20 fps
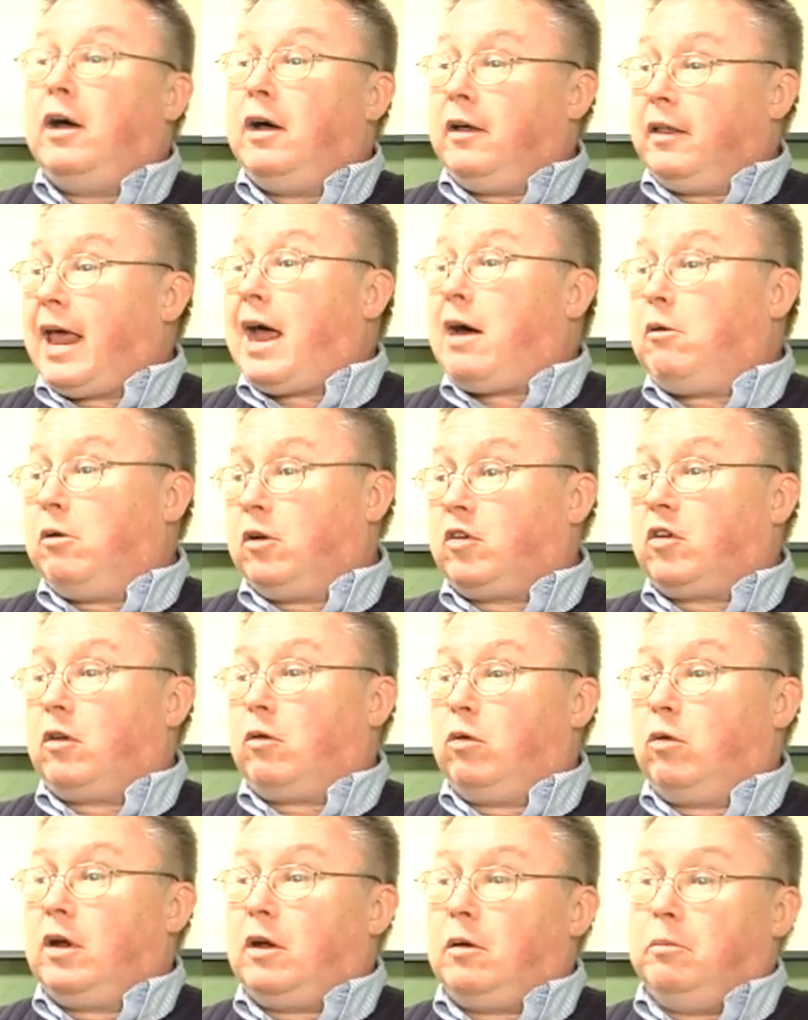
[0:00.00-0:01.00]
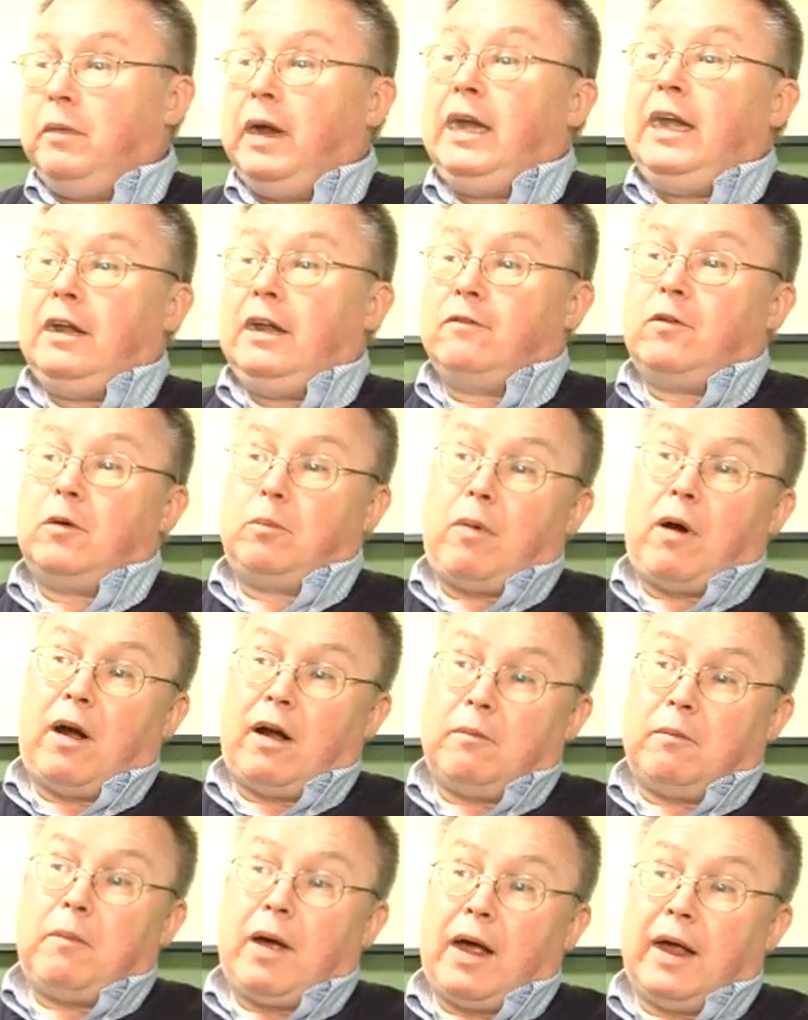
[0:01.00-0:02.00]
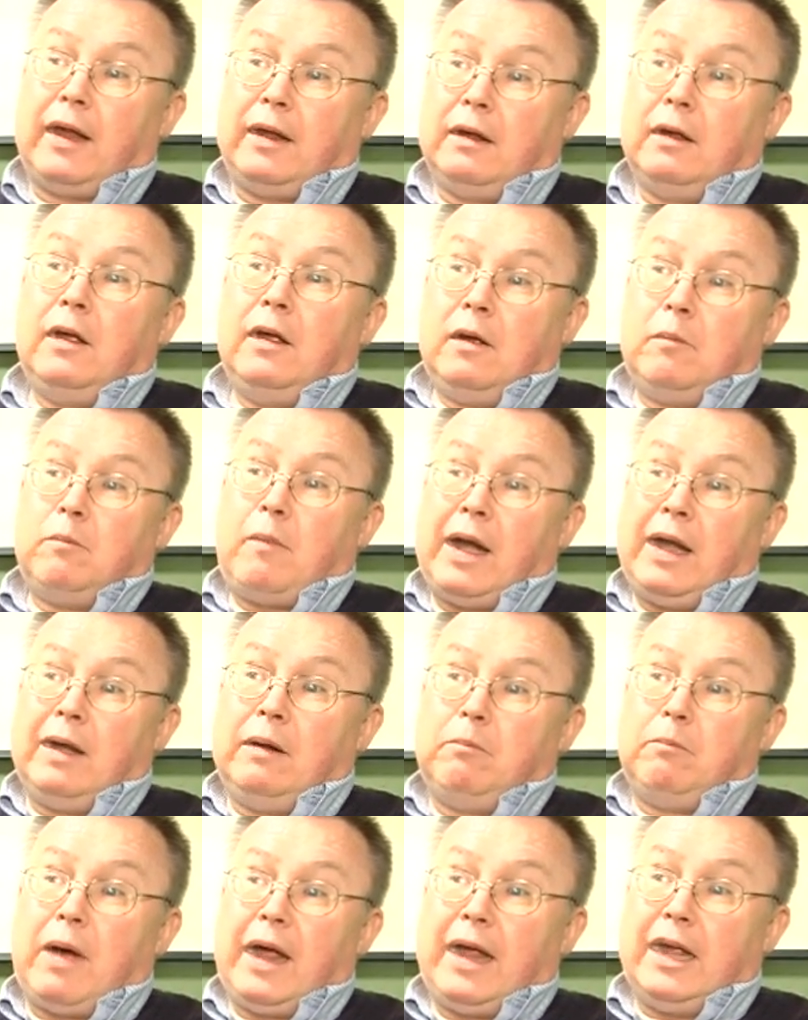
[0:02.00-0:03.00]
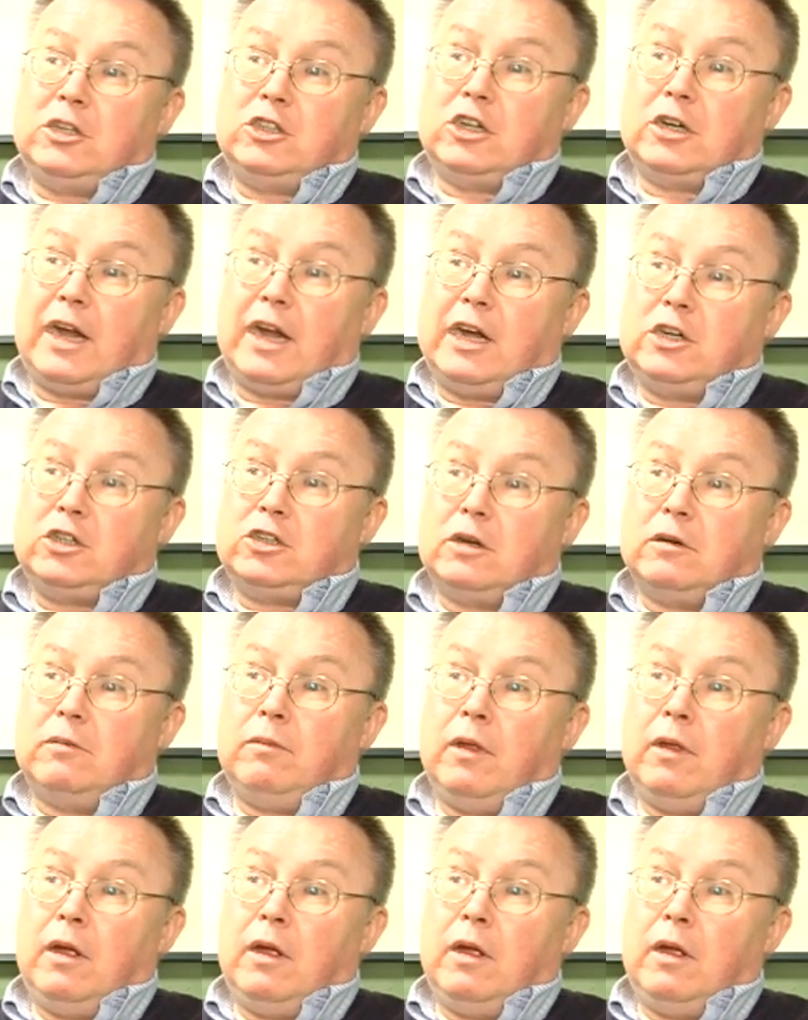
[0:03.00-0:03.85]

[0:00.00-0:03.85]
that was a real meaningful part of my education.